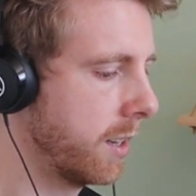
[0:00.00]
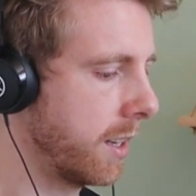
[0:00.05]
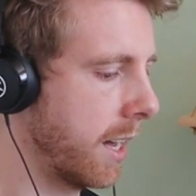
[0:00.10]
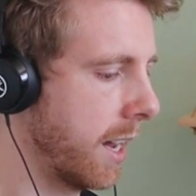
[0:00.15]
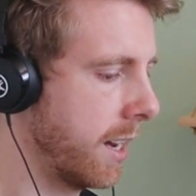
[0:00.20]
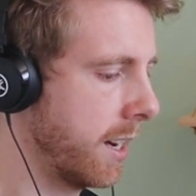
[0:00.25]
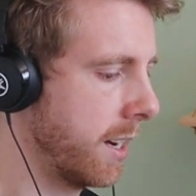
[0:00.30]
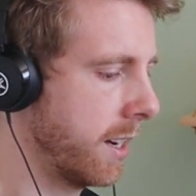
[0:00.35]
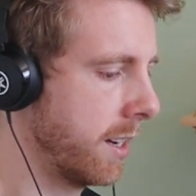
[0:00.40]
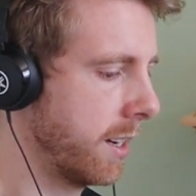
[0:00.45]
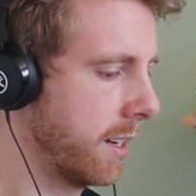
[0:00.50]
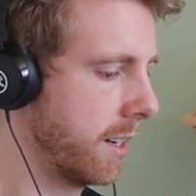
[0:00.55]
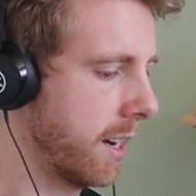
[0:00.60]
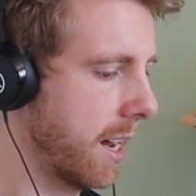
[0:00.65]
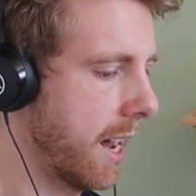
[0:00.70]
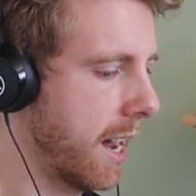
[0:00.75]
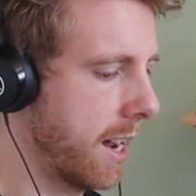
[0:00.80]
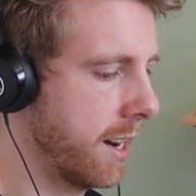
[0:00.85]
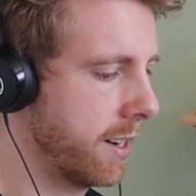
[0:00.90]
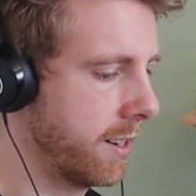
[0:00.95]
They
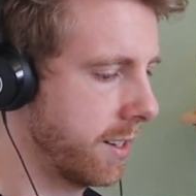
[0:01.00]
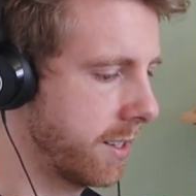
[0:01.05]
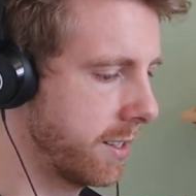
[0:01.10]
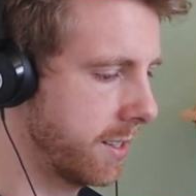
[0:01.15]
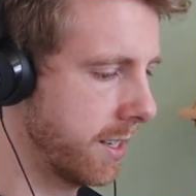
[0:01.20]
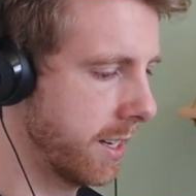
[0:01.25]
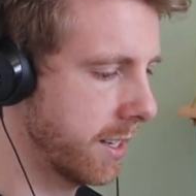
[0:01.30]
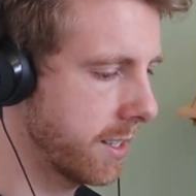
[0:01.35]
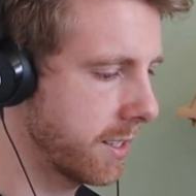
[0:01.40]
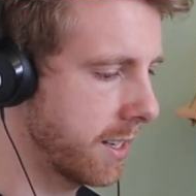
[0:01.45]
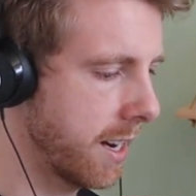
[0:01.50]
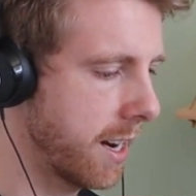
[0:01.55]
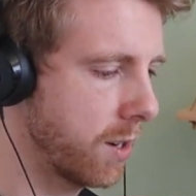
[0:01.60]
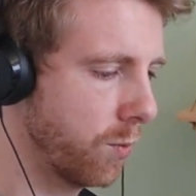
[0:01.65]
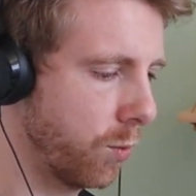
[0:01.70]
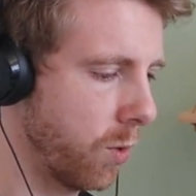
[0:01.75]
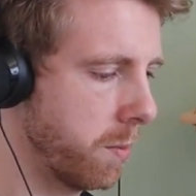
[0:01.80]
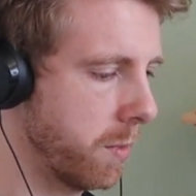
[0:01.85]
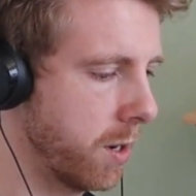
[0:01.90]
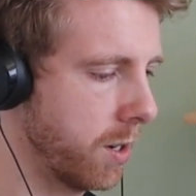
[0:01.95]
had
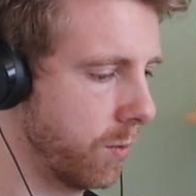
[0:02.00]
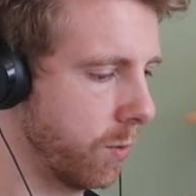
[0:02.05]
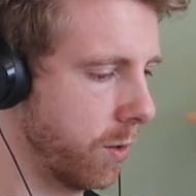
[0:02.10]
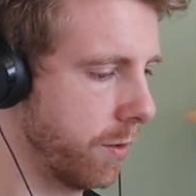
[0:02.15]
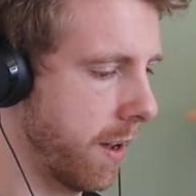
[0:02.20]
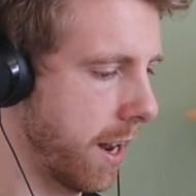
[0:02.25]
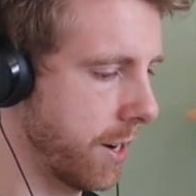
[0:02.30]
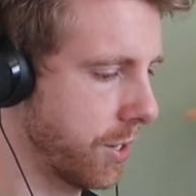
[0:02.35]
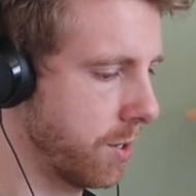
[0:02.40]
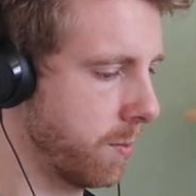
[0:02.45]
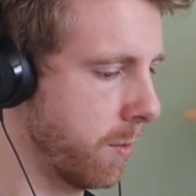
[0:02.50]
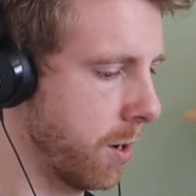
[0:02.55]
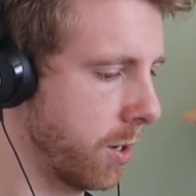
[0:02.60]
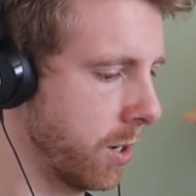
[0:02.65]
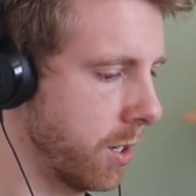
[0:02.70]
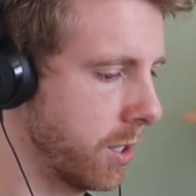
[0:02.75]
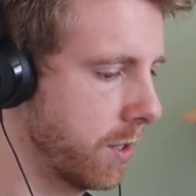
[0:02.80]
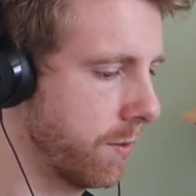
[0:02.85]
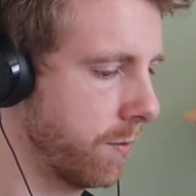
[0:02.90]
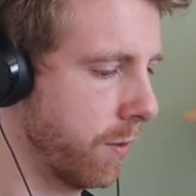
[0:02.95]
16 women with
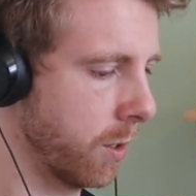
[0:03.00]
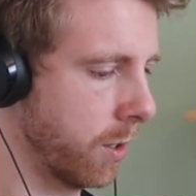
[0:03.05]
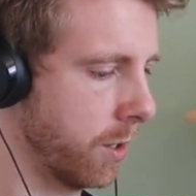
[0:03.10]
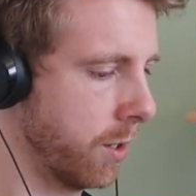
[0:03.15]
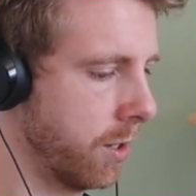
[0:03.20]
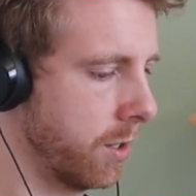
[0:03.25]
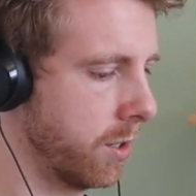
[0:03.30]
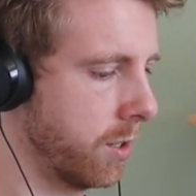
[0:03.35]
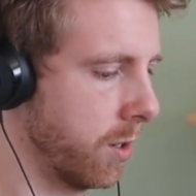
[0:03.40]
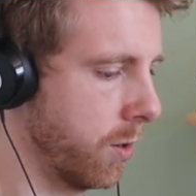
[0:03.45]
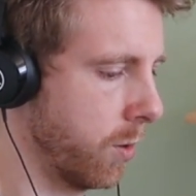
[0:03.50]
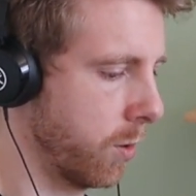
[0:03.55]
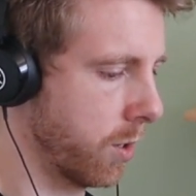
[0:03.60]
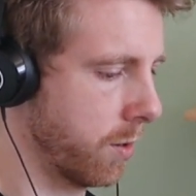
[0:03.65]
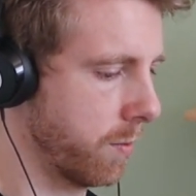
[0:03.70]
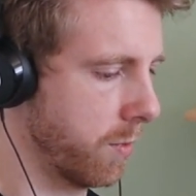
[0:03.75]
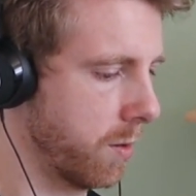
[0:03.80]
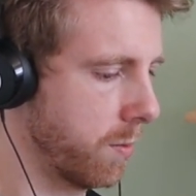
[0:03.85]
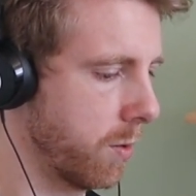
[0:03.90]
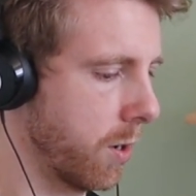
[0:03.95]
Hashimoto's follow the
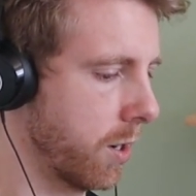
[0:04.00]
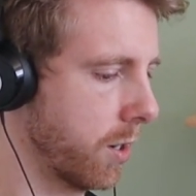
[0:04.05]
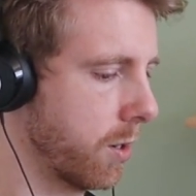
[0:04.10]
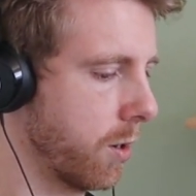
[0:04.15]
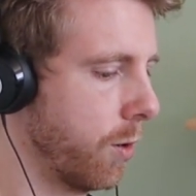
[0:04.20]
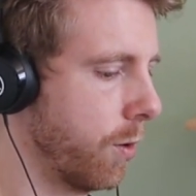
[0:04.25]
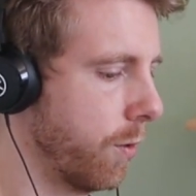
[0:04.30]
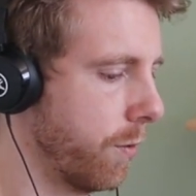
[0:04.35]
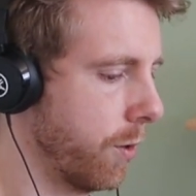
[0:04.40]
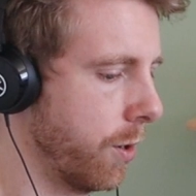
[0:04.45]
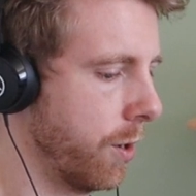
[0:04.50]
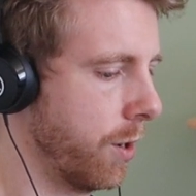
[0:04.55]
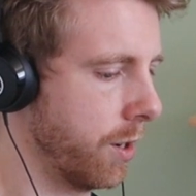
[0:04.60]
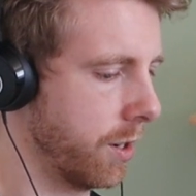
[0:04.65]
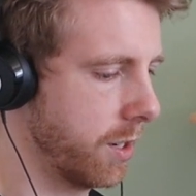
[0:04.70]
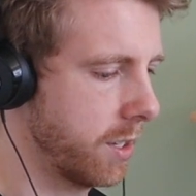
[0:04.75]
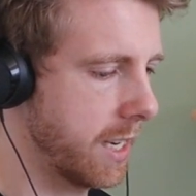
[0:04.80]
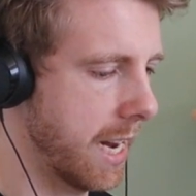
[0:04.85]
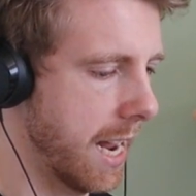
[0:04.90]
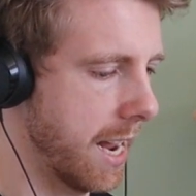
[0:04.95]
autoimmune protocol
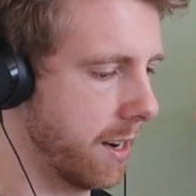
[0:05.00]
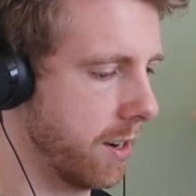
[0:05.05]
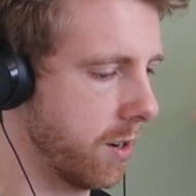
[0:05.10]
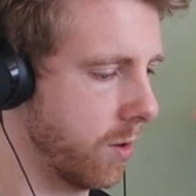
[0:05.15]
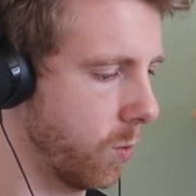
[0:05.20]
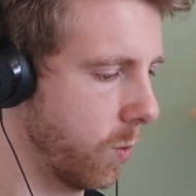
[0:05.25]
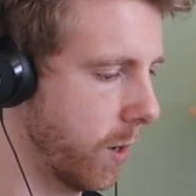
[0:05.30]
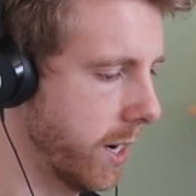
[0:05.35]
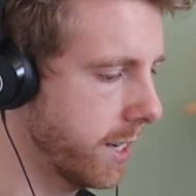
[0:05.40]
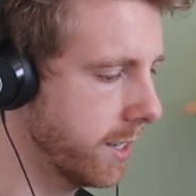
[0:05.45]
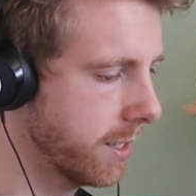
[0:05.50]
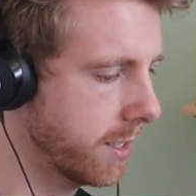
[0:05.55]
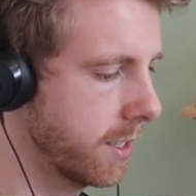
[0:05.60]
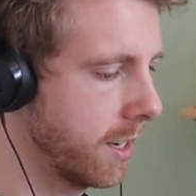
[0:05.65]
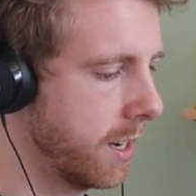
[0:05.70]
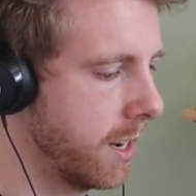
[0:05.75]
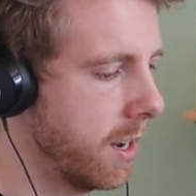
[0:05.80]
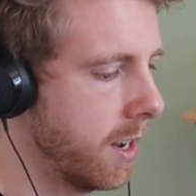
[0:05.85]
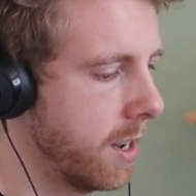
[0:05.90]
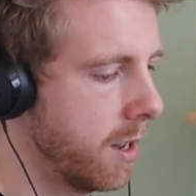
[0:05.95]
for 10
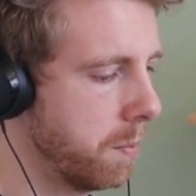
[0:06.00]
weeks.